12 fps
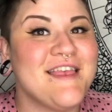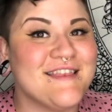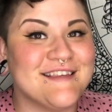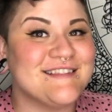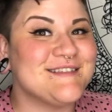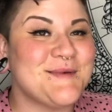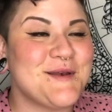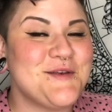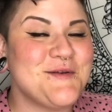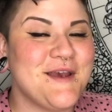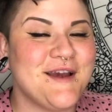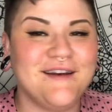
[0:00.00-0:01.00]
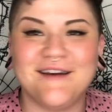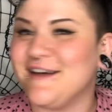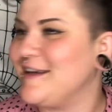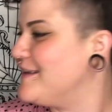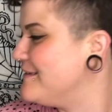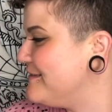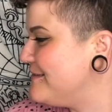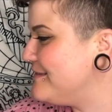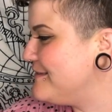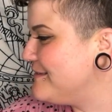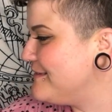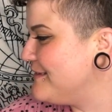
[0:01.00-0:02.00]
This is my new haircut.
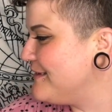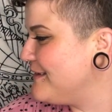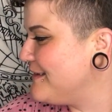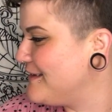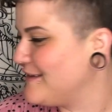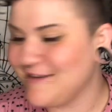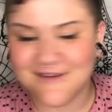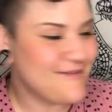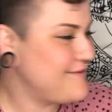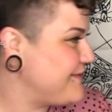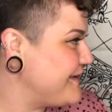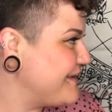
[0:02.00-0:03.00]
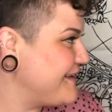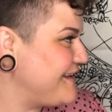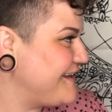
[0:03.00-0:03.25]
Feeling